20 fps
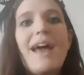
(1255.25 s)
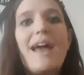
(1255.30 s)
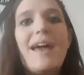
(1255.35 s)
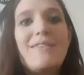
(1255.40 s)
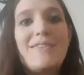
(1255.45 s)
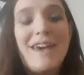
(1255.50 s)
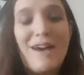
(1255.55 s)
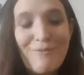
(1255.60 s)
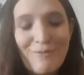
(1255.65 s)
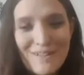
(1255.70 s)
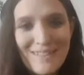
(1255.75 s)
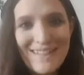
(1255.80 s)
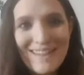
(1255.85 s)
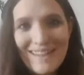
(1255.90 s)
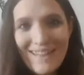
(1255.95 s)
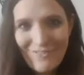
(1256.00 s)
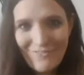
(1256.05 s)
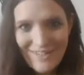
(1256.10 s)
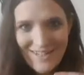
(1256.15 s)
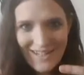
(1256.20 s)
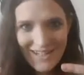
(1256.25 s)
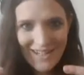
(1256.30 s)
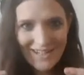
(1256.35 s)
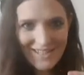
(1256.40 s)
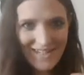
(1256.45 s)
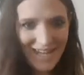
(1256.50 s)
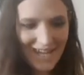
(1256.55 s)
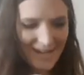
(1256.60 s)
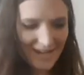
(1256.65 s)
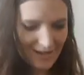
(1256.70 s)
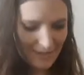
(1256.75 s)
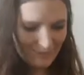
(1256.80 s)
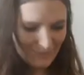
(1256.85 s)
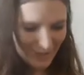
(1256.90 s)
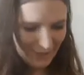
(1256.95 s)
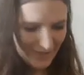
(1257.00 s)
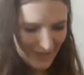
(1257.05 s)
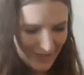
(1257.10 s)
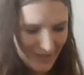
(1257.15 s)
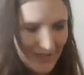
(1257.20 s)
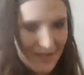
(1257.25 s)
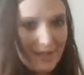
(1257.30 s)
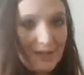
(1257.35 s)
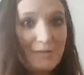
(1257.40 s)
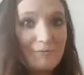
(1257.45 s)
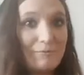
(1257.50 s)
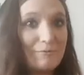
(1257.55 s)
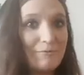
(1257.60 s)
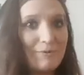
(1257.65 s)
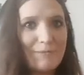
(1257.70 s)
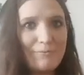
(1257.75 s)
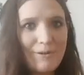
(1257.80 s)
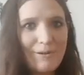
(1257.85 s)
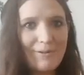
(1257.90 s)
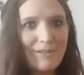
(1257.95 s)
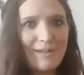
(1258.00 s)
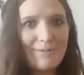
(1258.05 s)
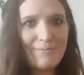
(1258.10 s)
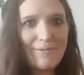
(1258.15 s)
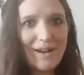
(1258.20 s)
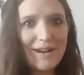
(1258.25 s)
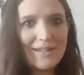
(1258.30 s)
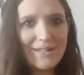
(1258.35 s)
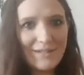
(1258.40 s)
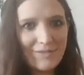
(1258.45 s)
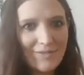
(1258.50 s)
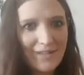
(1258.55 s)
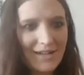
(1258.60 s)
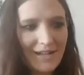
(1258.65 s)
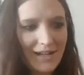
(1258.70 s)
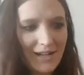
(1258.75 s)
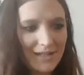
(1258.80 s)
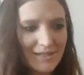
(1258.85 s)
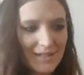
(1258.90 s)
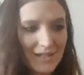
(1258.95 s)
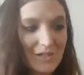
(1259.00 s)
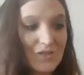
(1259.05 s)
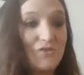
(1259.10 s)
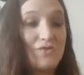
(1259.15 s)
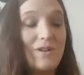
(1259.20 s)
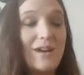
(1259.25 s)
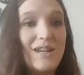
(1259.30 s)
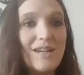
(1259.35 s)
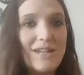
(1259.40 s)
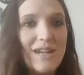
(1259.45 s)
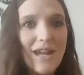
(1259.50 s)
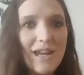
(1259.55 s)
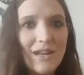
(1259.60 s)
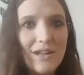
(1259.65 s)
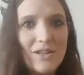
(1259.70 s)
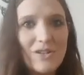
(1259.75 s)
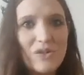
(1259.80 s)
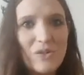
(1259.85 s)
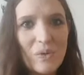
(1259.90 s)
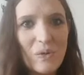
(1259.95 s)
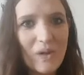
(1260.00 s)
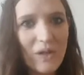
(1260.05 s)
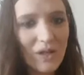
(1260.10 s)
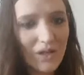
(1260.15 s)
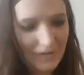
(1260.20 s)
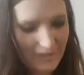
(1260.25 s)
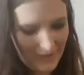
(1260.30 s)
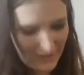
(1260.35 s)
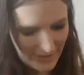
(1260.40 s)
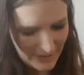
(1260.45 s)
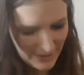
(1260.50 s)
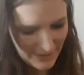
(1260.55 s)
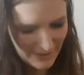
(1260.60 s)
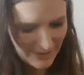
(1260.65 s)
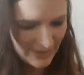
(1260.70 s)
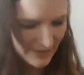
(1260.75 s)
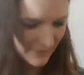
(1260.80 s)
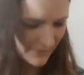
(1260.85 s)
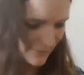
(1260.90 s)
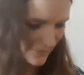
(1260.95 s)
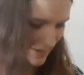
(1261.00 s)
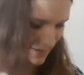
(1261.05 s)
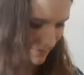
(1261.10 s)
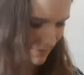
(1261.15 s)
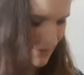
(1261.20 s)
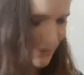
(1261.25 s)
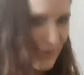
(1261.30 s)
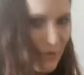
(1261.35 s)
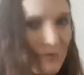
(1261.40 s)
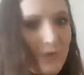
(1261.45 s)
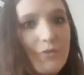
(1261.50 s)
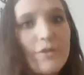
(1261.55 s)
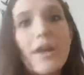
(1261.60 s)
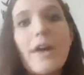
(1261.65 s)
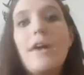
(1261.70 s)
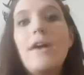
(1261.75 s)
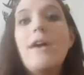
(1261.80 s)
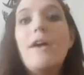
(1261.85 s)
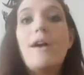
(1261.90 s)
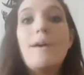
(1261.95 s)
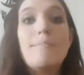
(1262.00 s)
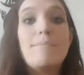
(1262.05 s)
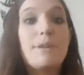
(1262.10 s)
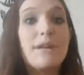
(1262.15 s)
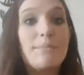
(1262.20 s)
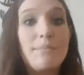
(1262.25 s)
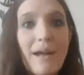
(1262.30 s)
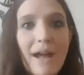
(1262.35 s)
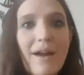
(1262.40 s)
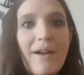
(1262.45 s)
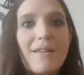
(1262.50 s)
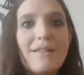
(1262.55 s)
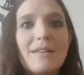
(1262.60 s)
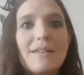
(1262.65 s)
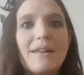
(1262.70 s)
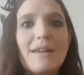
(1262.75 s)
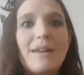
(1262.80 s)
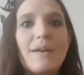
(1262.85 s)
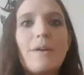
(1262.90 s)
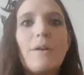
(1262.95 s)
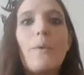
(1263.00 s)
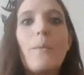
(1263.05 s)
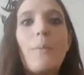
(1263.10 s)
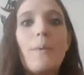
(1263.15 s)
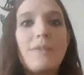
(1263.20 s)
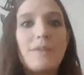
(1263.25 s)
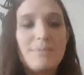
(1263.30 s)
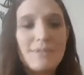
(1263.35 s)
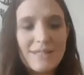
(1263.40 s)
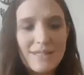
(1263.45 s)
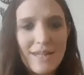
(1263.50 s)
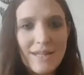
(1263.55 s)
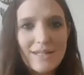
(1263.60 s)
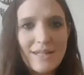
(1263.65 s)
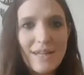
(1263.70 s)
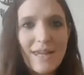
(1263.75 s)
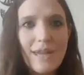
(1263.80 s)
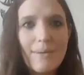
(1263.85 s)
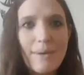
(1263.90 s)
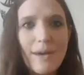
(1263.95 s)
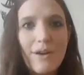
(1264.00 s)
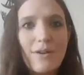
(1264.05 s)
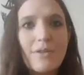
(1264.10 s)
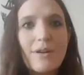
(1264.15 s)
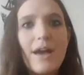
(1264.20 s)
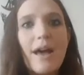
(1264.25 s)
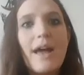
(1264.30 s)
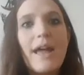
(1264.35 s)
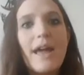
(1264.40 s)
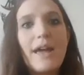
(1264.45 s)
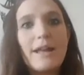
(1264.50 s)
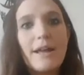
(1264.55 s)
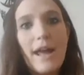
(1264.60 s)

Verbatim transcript: that was lifting its head and moving it, and it was really impressive that it had such great neck control that it could lift and move. But apparently when the placenta came out, I had a